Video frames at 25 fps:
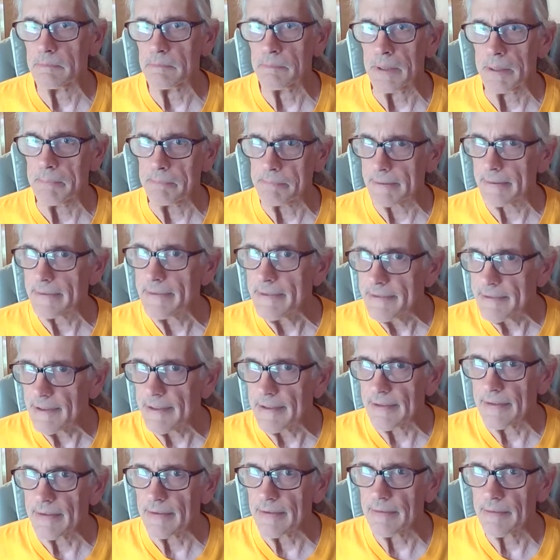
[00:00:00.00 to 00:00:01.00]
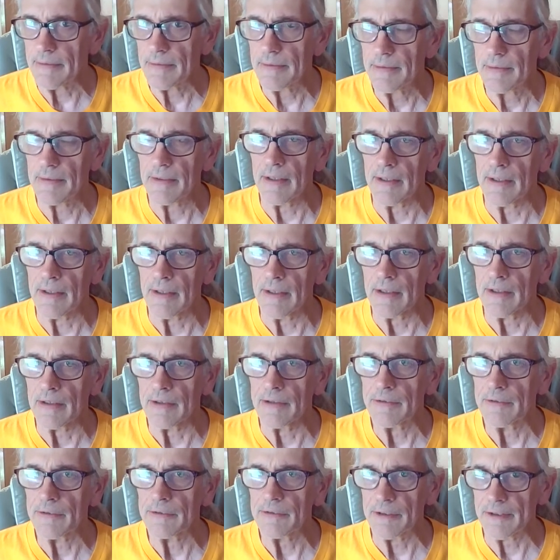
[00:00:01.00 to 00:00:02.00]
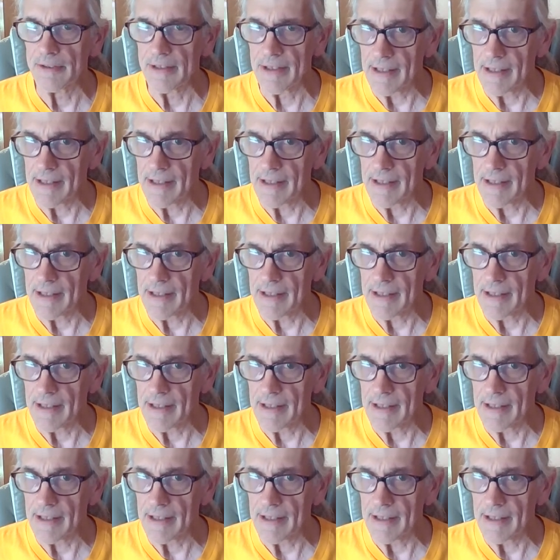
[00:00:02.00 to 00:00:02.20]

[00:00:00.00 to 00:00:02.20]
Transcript: be pleasing to